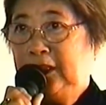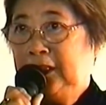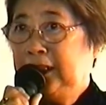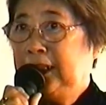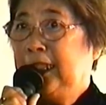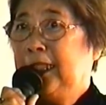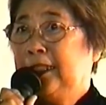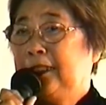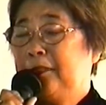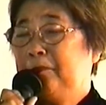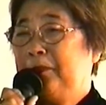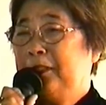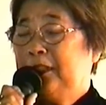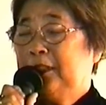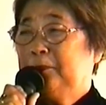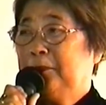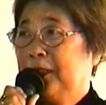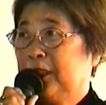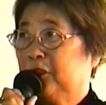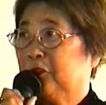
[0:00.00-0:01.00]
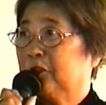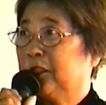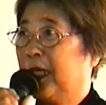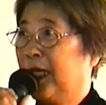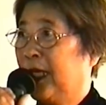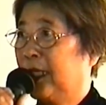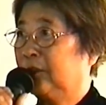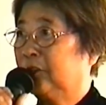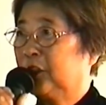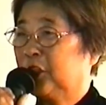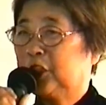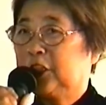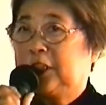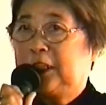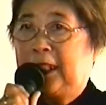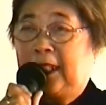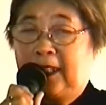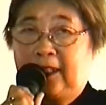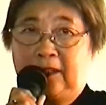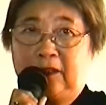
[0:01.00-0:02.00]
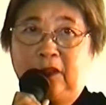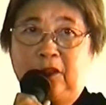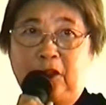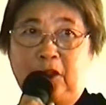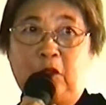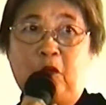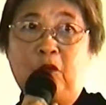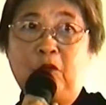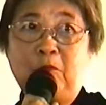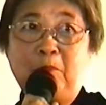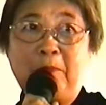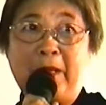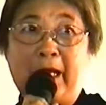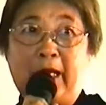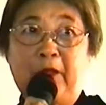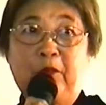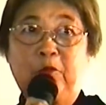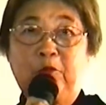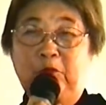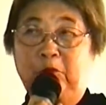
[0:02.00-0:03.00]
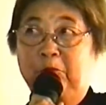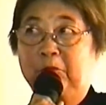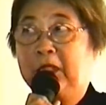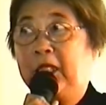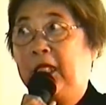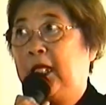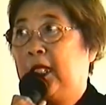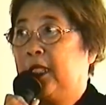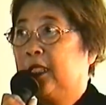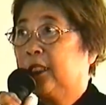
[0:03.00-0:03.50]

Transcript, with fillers: She had the best part of the house. She had her own bathroom.